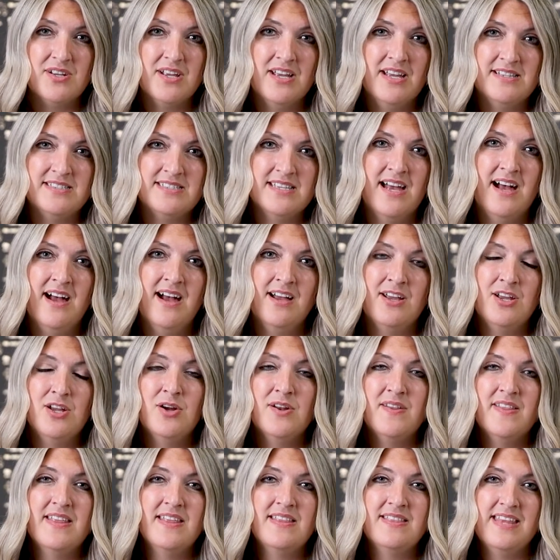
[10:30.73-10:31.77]
It's you can
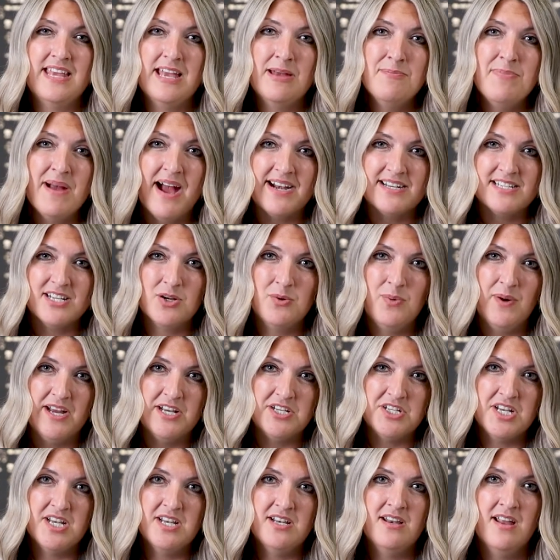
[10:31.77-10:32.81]
go to
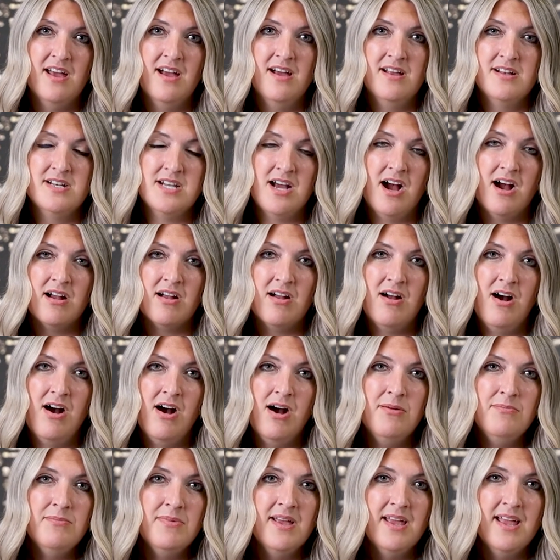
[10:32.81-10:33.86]

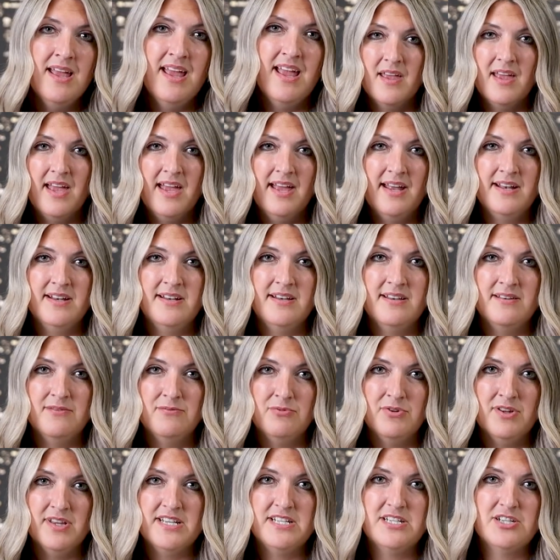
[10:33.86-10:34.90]
theimpactequation.com and
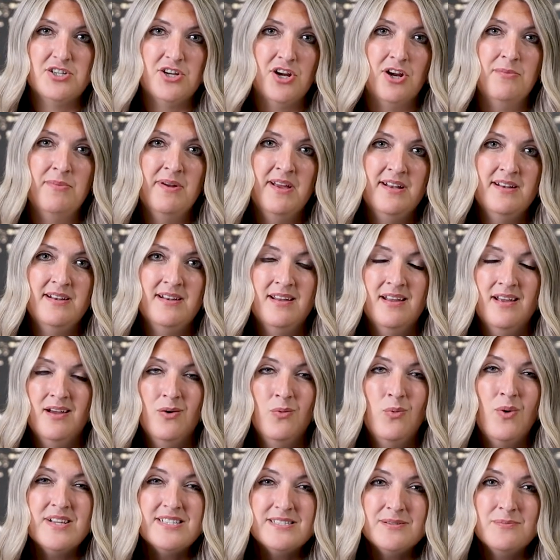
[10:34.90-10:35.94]
really determine
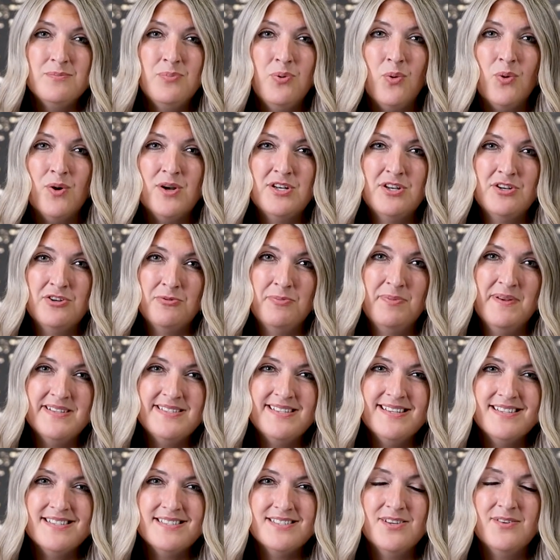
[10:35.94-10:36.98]
what's important in your
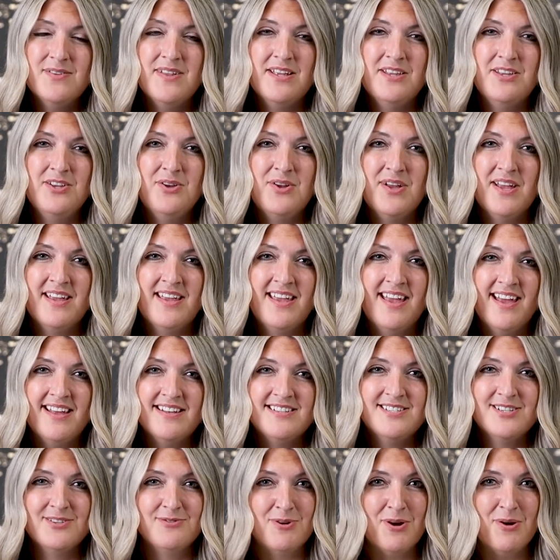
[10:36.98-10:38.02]
business so that you can get
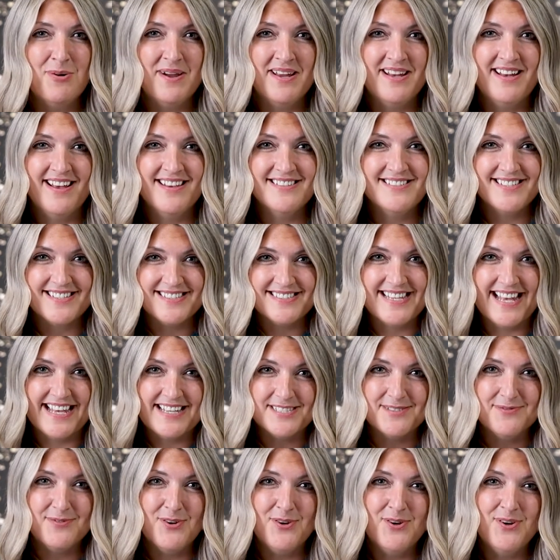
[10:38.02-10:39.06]
to growing a
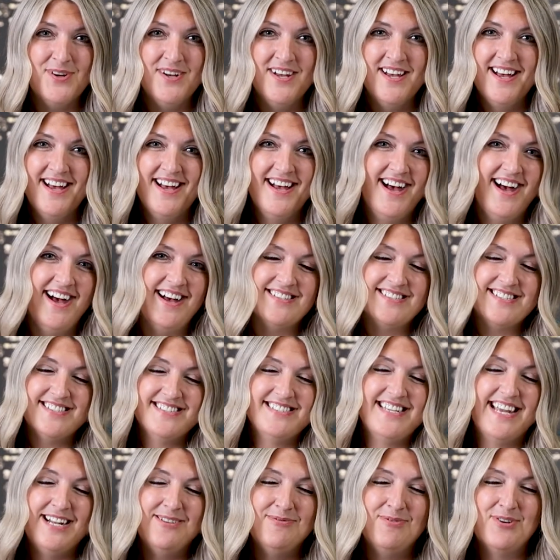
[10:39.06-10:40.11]
successful,
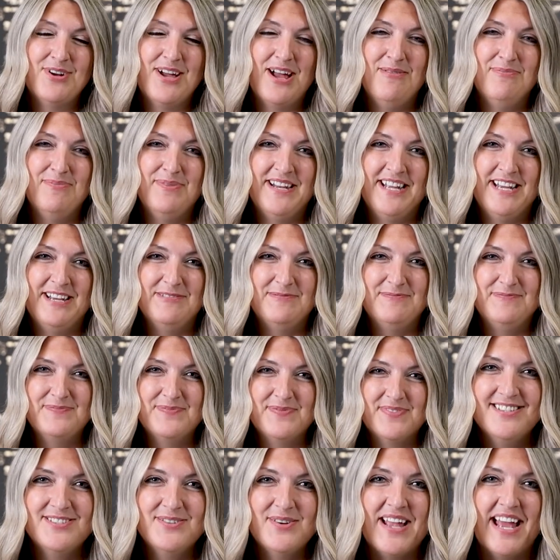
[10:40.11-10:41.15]
sustainable company.
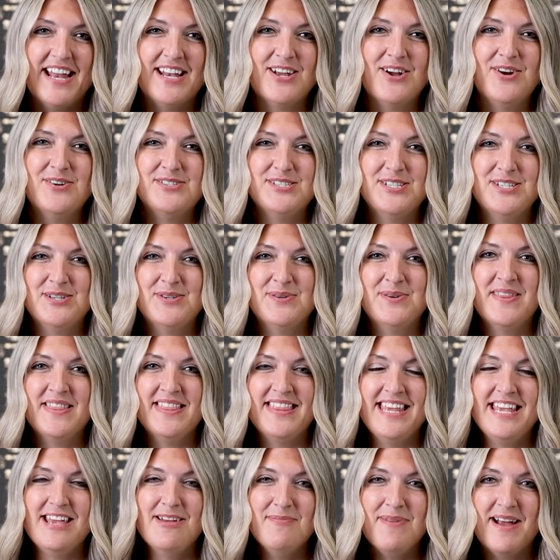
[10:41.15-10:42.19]
So again, go to
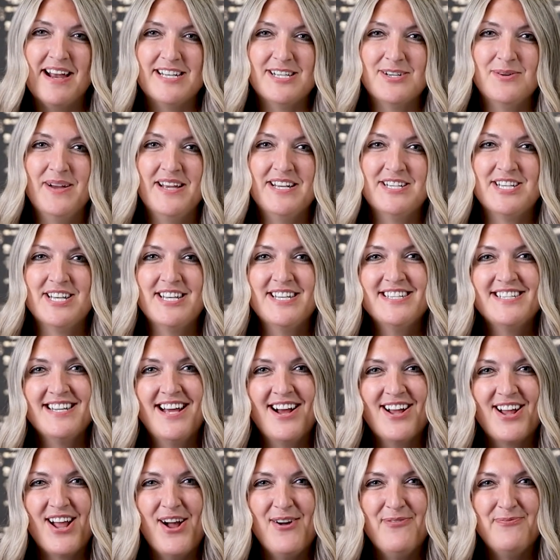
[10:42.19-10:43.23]

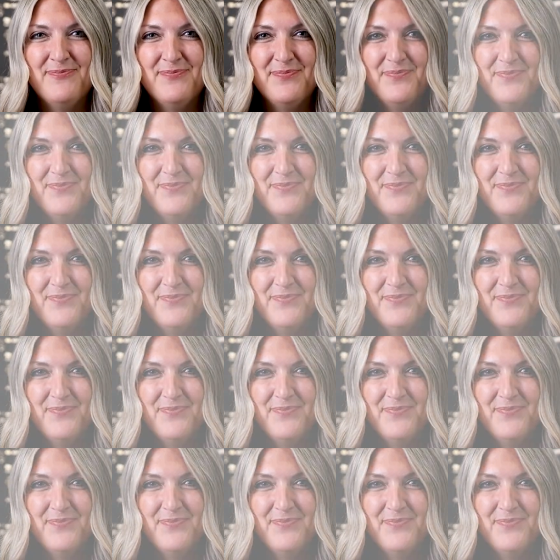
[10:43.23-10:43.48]
theimpactequation.com.